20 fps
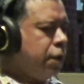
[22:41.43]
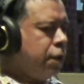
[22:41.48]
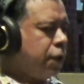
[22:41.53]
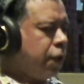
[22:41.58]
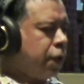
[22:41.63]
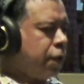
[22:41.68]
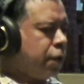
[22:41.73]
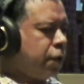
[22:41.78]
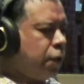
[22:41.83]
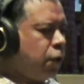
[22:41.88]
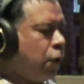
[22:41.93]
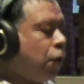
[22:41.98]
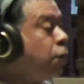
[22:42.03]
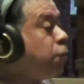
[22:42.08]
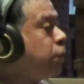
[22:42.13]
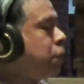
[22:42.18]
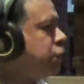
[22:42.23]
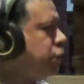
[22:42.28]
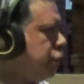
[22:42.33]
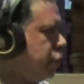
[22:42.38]
like
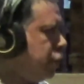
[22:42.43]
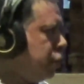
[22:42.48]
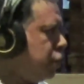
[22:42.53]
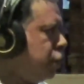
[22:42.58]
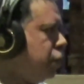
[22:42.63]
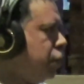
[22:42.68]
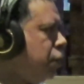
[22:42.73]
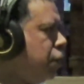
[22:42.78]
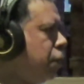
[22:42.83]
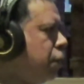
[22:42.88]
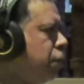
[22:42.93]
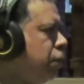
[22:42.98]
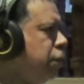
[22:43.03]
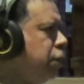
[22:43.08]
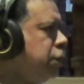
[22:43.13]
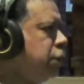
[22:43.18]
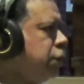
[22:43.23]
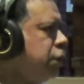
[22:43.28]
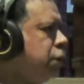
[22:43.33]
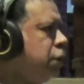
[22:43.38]
origin
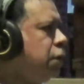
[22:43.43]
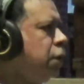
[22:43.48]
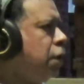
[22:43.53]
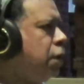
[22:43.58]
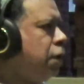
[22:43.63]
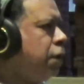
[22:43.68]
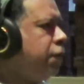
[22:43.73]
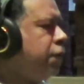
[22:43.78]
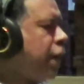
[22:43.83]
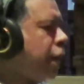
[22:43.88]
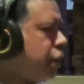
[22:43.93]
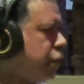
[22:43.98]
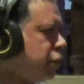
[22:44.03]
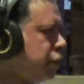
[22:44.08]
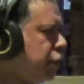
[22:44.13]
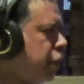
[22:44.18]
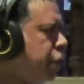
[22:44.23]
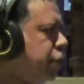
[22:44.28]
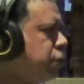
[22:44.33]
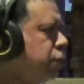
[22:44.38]
of
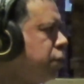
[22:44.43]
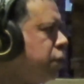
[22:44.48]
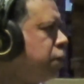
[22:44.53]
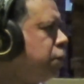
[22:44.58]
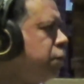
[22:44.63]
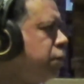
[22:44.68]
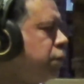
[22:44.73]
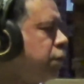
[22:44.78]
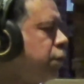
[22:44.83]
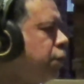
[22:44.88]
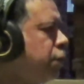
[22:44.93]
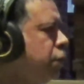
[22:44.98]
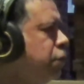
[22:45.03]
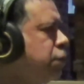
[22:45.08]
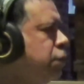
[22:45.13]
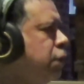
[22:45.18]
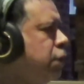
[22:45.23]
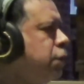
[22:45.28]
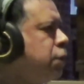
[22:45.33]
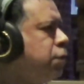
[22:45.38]
Alexandria, who was a 3rd
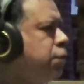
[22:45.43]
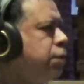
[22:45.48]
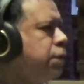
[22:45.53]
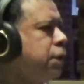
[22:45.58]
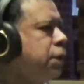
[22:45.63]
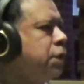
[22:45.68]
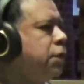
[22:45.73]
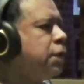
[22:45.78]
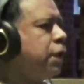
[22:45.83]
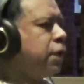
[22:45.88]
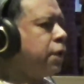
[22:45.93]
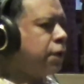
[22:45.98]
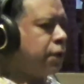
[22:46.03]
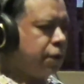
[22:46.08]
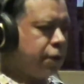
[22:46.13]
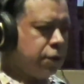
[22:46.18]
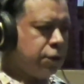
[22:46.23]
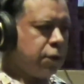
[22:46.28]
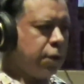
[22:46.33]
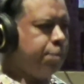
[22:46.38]
century, like
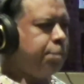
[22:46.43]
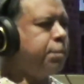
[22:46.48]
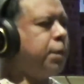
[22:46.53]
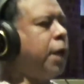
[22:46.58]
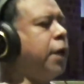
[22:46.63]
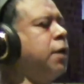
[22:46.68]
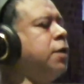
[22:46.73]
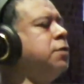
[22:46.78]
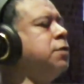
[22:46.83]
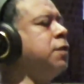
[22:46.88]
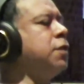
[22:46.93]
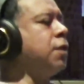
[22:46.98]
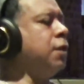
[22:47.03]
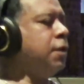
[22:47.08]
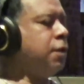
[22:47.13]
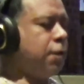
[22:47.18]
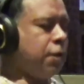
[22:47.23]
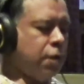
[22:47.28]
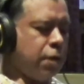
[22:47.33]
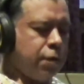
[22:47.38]
this amazing
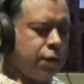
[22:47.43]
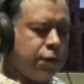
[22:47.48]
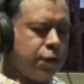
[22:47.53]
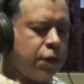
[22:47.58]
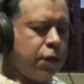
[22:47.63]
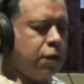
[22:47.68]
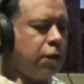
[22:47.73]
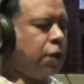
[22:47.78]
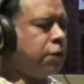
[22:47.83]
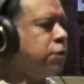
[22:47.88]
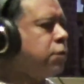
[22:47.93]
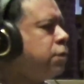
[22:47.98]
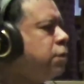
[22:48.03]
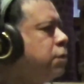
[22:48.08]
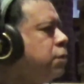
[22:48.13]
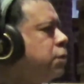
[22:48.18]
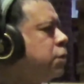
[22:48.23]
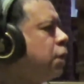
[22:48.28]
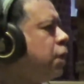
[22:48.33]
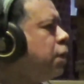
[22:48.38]
theological
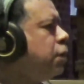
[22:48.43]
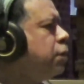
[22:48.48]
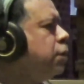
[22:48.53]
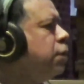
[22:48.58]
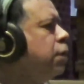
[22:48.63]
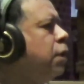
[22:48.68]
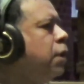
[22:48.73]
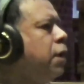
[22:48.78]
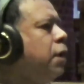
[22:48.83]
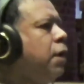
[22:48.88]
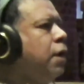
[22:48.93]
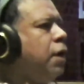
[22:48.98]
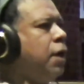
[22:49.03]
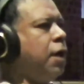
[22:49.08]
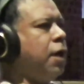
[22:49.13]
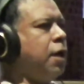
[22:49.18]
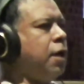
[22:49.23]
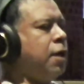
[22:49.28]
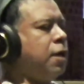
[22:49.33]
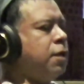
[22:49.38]
scholar,
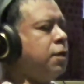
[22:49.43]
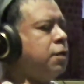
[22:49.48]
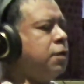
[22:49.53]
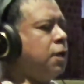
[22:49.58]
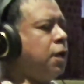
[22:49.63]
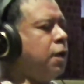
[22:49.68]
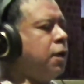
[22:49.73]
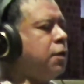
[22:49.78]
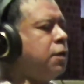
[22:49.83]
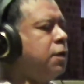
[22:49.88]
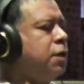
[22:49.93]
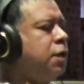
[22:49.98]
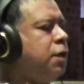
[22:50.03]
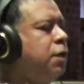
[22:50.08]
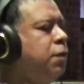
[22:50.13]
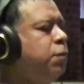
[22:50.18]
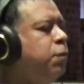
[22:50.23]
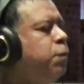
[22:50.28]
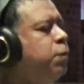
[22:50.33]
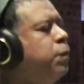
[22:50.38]
and
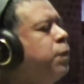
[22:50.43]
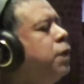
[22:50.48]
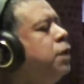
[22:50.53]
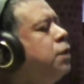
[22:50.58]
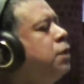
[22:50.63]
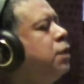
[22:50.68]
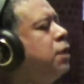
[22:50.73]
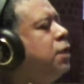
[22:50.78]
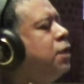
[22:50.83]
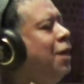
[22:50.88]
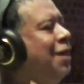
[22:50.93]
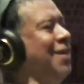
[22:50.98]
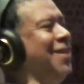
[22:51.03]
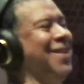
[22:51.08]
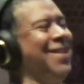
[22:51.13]
he really